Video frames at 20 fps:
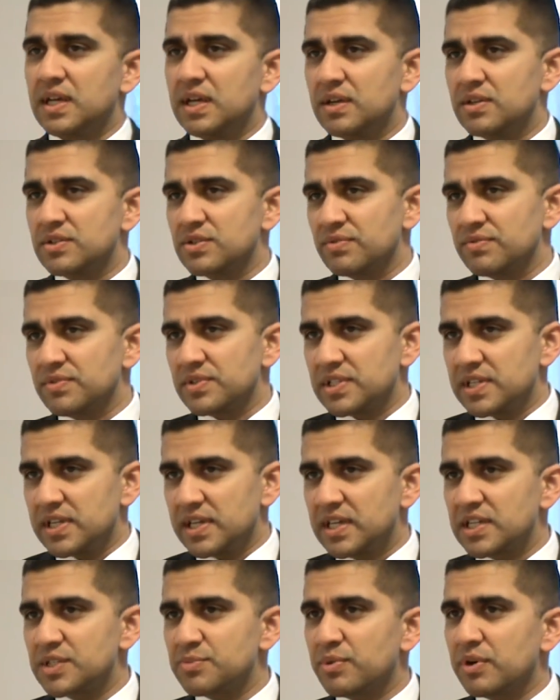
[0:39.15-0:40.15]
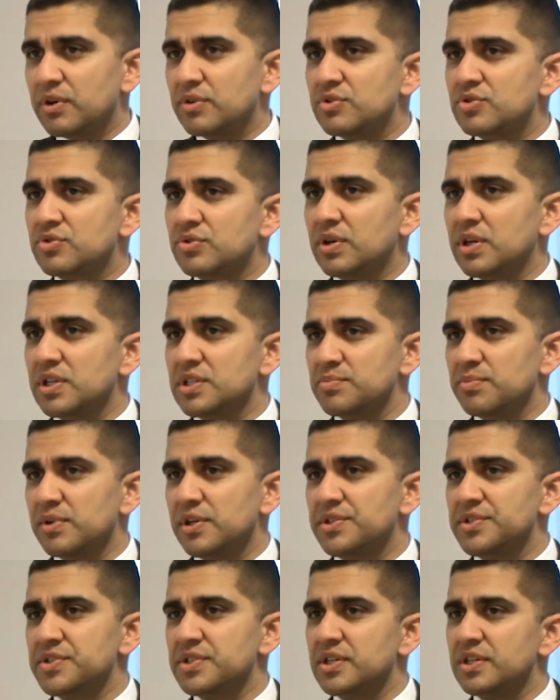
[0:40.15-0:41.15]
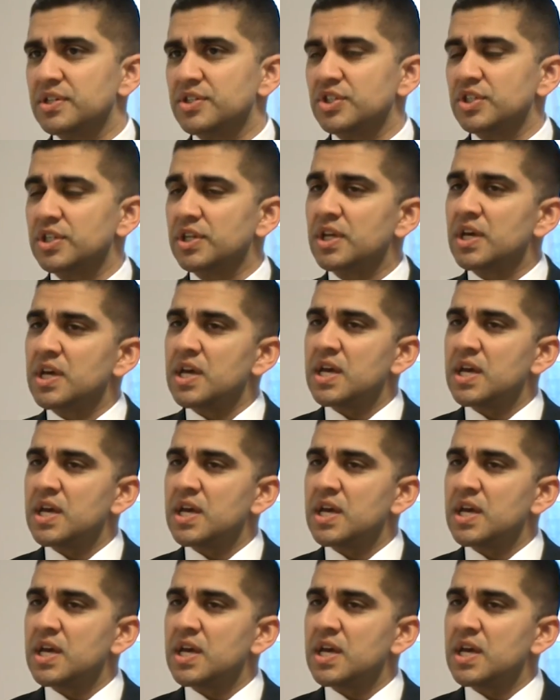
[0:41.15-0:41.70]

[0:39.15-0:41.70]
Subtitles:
he's obviously an experienced transplant surgeon.